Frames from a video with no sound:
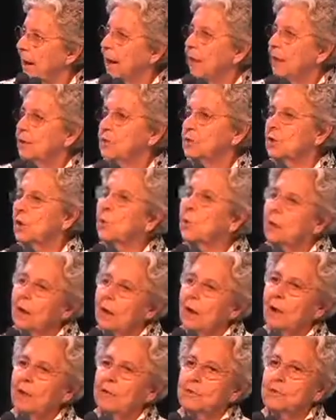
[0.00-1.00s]
So we
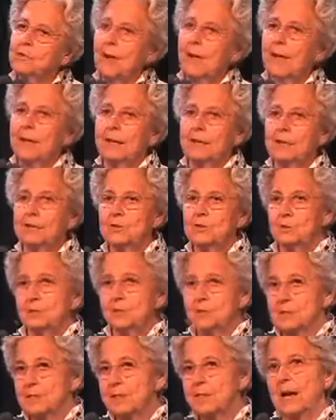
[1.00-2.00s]
are trying to
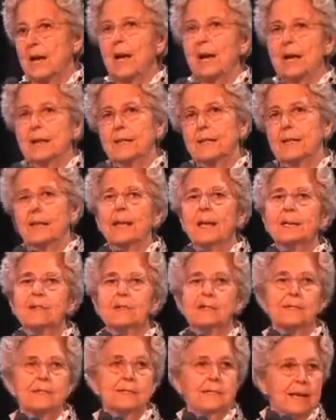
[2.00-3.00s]
decide
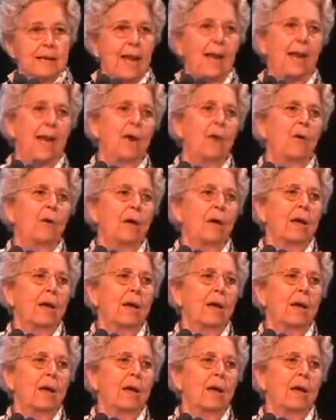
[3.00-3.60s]
cases now